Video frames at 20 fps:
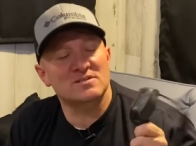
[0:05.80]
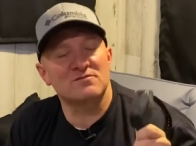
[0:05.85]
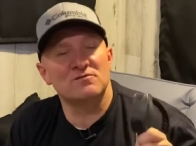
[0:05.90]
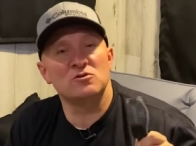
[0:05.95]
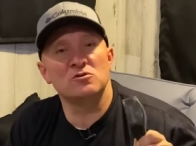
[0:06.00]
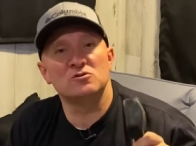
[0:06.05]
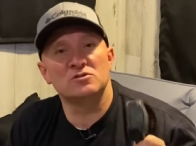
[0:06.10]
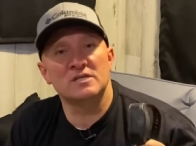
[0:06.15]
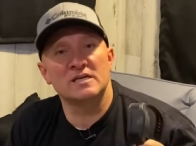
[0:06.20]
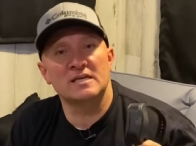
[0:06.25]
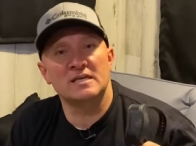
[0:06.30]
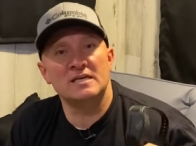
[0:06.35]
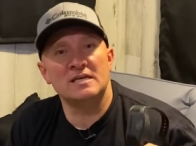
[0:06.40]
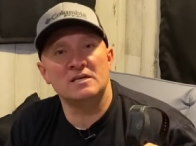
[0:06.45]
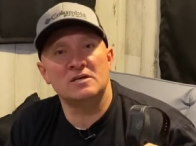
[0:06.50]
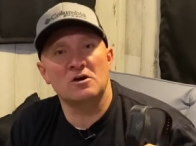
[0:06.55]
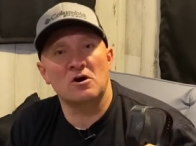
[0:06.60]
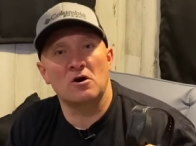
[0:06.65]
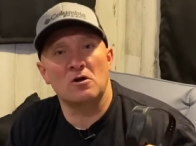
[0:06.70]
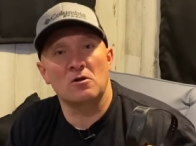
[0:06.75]
of using an
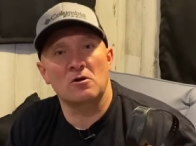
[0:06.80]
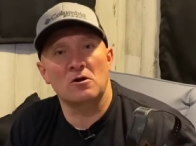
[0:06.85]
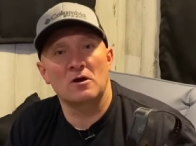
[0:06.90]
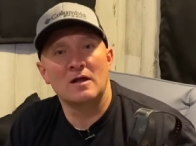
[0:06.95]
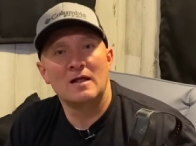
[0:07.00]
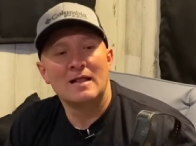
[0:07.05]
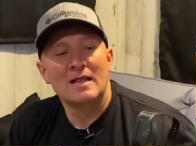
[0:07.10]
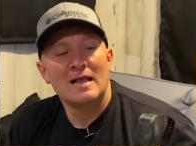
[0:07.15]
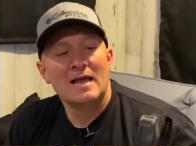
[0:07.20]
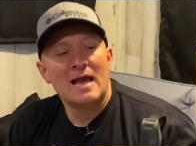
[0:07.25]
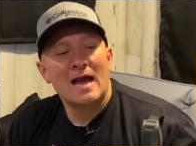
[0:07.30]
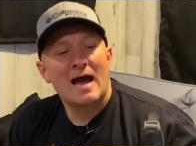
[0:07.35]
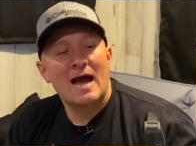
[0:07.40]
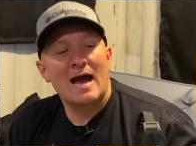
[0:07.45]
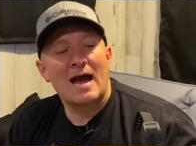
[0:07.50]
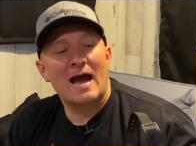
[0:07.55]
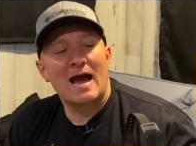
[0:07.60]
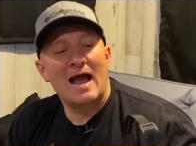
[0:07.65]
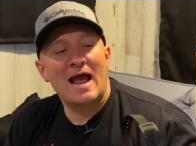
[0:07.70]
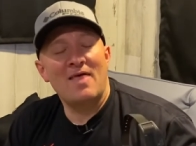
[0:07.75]
e-collar,
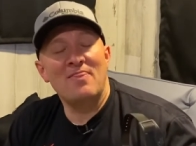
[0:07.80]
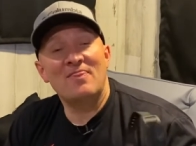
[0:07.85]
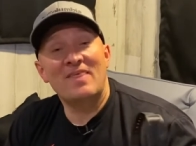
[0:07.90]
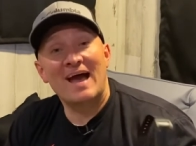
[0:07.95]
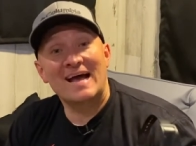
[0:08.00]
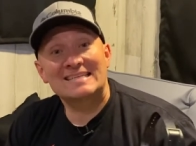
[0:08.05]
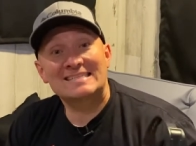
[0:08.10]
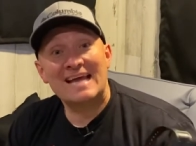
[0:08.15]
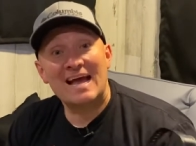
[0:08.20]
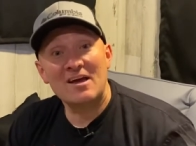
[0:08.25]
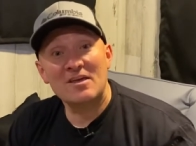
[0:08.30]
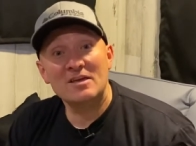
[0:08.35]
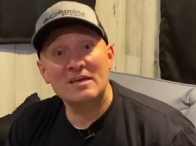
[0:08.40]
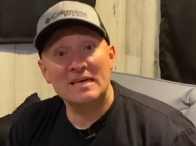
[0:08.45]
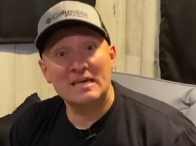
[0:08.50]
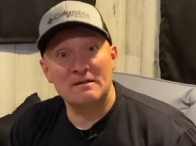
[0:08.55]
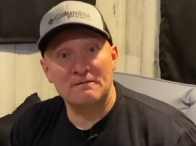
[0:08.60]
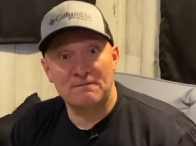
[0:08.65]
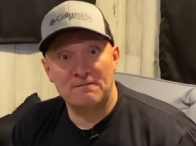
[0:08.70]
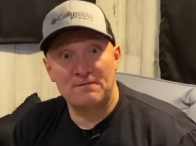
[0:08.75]
and that's how you
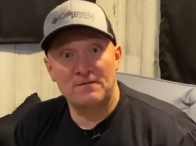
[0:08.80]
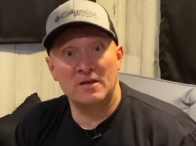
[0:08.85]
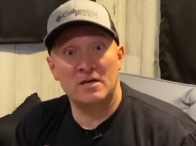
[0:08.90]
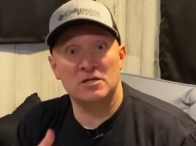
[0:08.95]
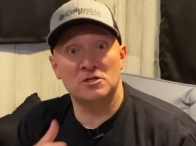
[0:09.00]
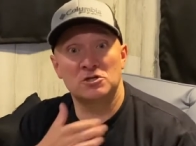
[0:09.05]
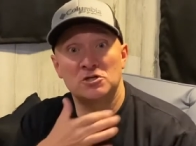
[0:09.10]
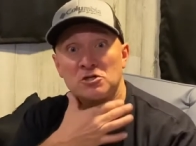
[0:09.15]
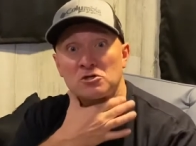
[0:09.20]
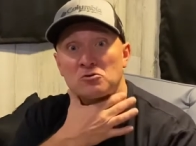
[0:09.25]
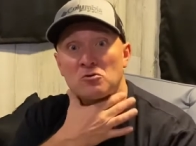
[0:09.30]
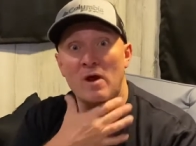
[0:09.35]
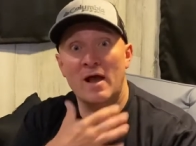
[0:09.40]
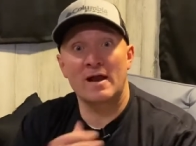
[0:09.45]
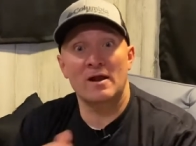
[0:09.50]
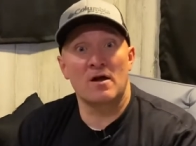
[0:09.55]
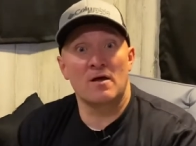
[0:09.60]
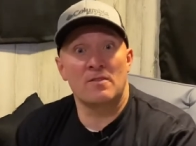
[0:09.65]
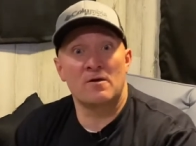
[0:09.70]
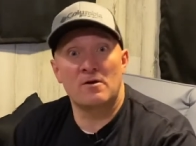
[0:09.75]
get it fitted just right
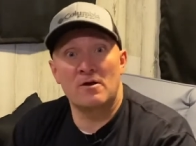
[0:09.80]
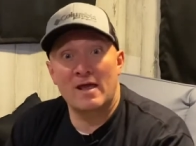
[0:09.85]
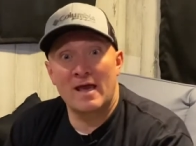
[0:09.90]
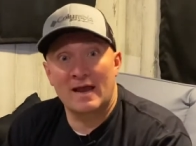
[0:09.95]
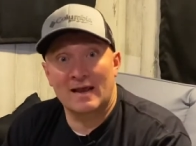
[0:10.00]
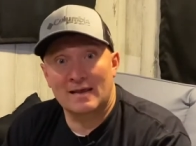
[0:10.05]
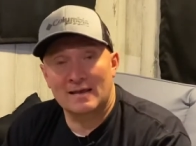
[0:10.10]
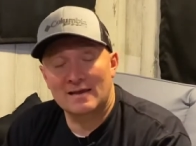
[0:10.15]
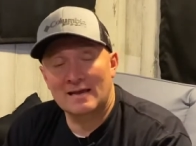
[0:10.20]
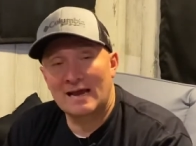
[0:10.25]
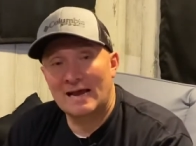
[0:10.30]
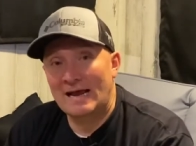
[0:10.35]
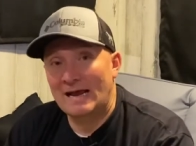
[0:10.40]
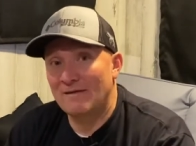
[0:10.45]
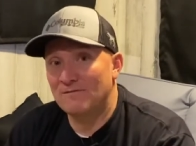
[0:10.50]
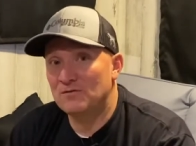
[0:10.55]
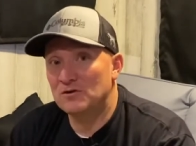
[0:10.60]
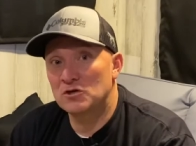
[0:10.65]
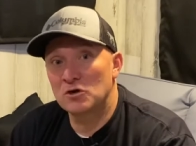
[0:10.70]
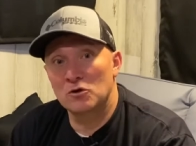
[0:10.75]
on their neck.
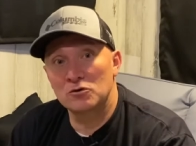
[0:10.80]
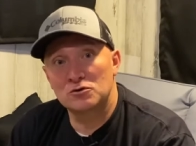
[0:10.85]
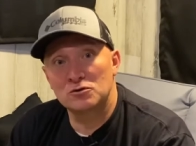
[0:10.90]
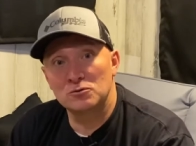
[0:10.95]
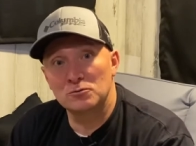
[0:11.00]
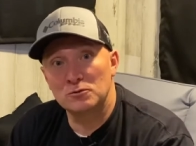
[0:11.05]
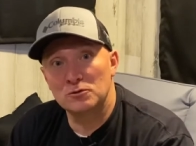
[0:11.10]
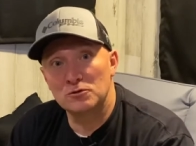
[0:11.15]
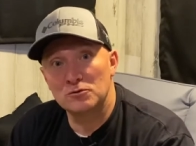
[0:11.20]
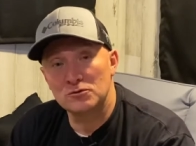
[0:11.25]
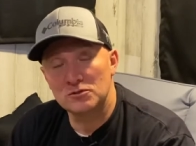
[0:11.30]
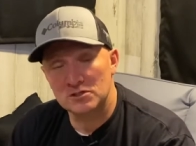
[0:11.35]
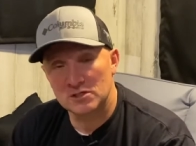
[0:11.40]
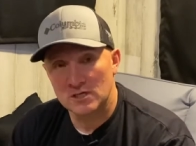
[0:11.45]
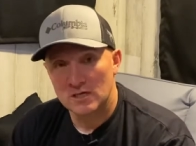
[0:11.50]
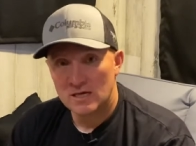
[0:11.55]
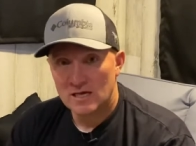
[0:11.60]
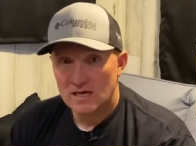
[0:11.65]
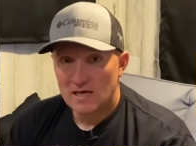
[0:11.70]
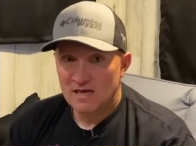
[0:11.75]
If you go too loose,
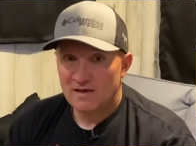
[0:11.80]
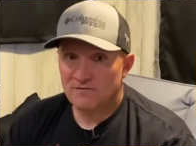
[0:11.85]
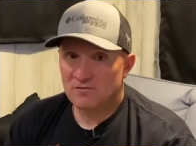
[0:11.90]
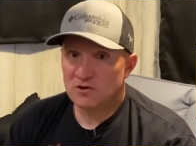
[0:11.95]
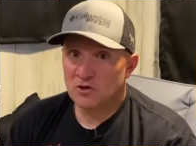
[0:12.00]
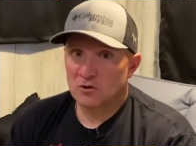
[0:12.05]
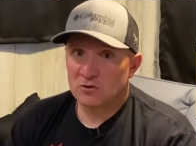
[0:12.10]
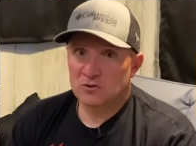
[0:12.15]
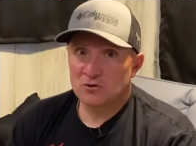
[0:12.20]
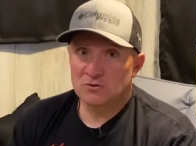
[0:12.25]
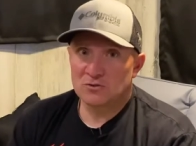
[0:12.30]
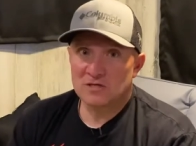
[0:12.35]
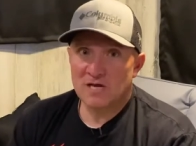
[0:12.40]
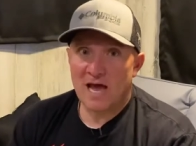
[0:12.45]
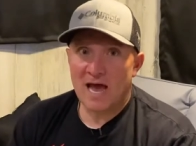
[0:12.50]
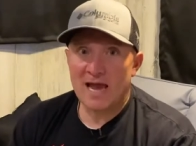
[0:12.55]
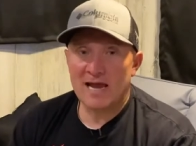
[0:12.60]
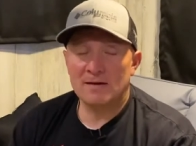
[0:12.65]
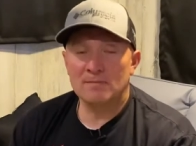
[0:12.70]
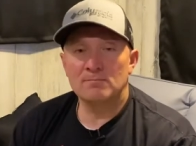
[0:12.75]
if you go too
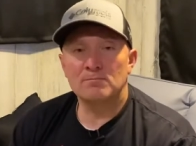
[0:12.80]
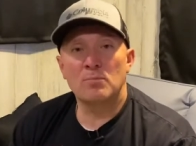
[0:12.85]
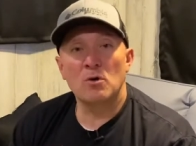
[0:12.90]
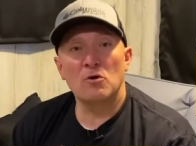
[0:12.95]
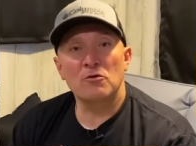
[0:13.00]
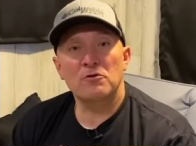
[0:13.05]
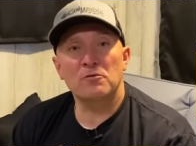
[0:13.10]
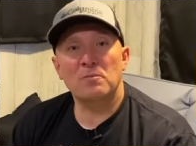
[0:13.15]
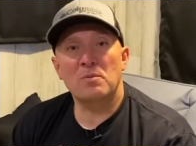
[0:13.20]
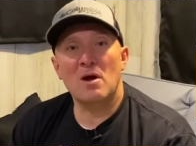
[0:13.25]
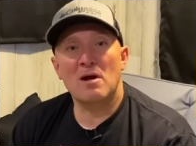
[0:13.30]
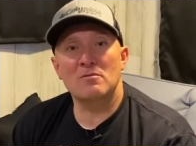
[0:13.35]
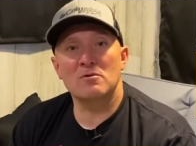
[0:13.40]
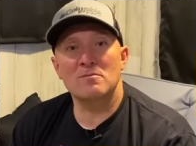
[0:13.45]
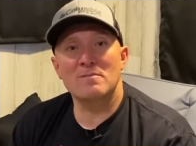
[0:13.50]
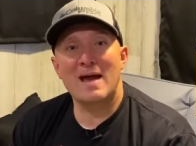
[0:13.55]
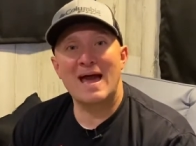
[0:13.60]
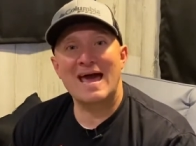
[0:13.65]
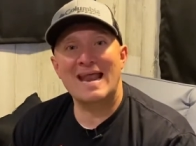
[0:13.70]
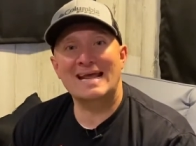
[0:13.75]
tight, both are
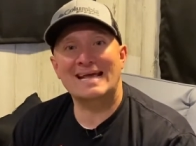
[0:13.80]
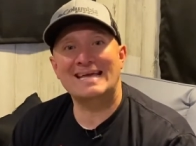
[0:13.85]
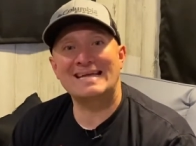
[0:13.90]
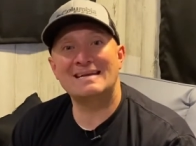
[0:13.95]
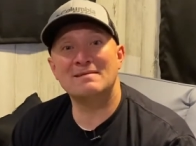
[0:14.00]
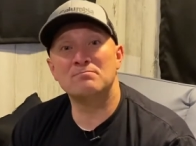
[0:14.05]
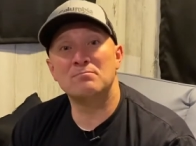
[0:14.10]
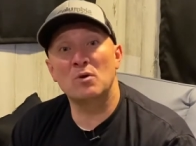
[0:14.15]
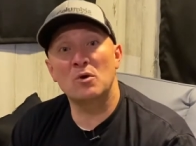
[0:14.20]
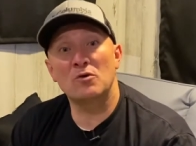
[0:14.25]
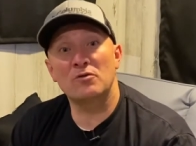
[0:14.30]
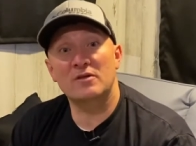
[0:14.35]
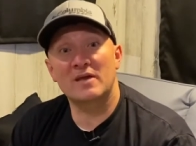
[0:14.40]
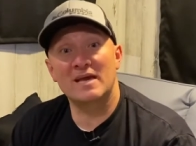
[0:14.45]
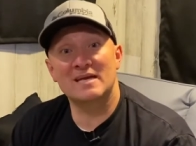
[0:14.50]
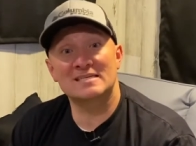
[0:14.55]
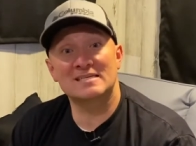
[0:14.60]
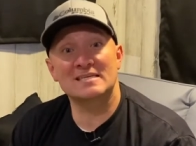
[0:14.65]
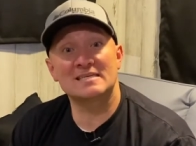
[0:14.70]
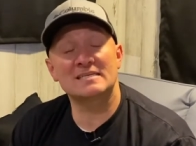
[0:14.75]
problematic, and in both
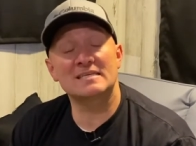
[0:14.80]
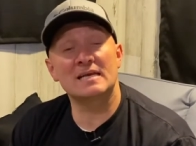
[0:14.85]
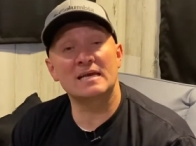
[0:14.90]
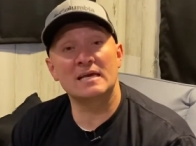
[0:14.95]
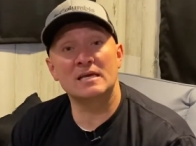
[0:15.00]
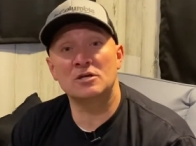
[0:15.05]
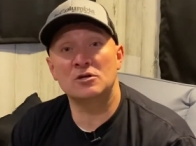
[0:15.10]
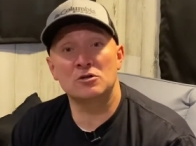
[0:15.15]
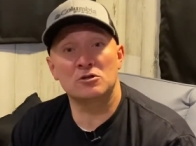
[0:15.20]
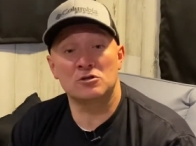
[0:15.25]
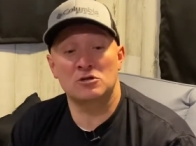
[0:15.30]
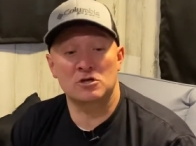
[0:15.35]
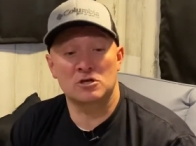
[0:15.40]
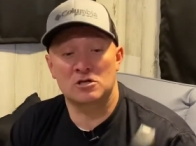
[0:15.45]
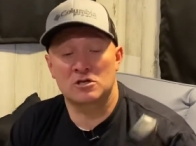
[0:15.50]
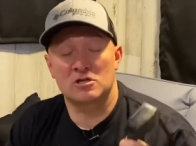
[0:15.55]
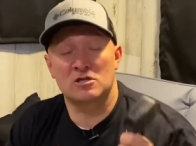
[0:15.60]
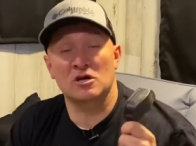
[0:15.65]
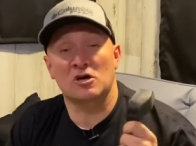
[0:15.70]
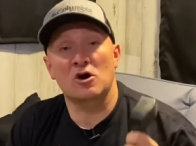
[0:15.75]
cases,
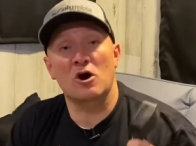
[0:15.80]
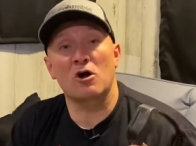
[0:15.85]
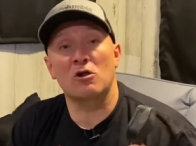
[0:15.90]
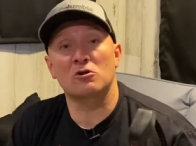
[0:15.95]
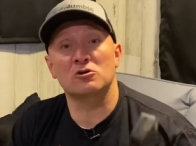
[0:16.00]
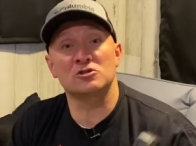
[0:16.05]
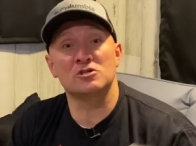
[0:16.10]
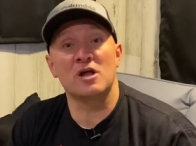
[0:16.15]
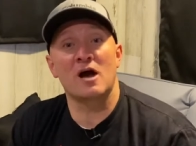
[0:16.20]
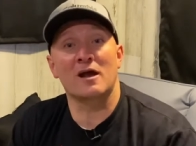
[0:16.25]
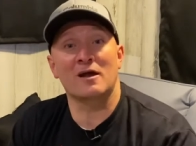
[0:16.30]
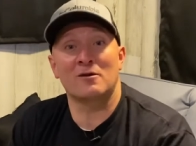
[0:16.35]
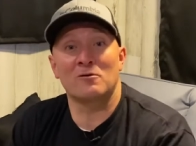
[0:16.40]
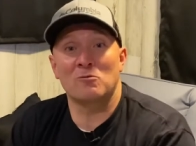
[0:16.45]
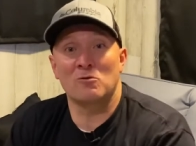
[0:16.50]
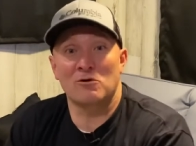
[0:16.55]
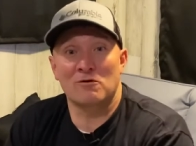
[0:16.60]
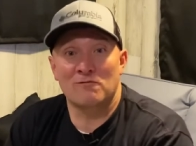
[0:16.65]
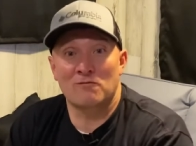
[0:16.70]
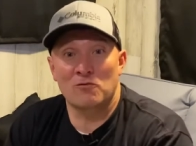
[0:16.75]
the collar's not going to
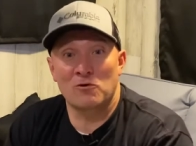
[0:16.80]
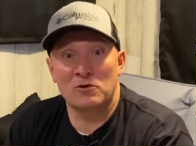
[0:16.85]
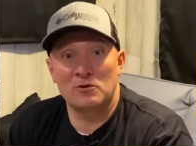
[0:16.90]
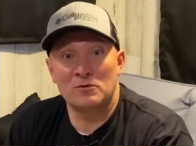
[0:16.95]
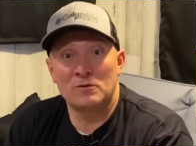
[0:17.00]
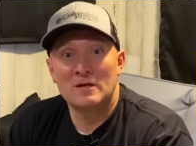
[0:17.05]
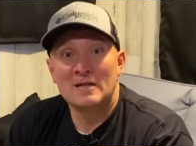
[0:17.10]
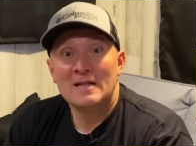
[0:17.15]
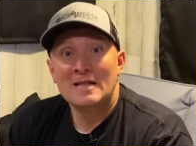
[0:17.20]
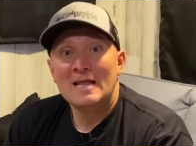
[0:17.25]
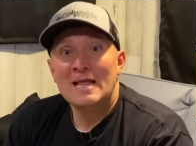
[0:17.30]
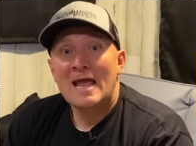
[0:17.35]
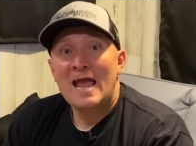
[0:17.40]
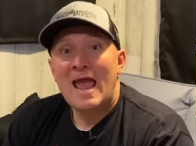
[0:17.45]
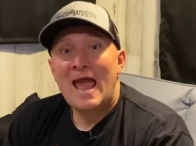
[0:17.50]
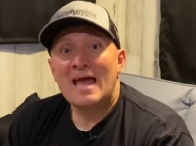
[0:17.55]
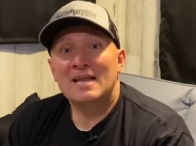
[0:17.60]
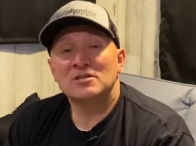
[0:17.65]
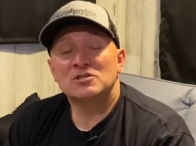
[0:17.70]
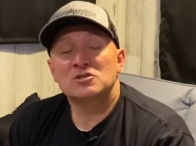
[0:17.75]
work for you.
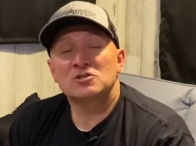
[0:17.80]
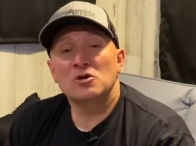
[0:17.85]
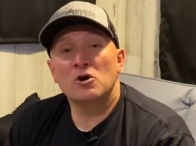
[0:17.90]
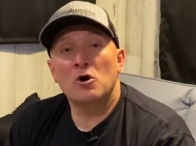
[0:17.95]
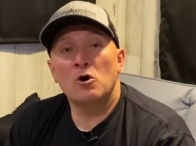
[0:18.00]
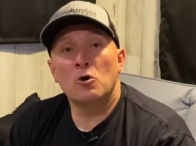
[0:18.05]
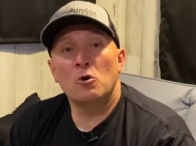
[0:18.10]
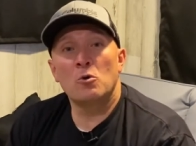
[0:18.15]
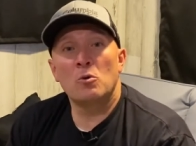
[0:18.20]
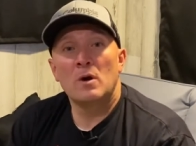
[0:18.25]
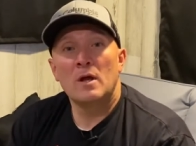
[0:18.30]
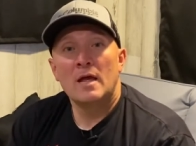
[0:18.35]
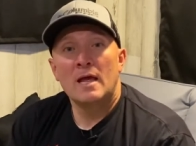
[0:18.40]
And so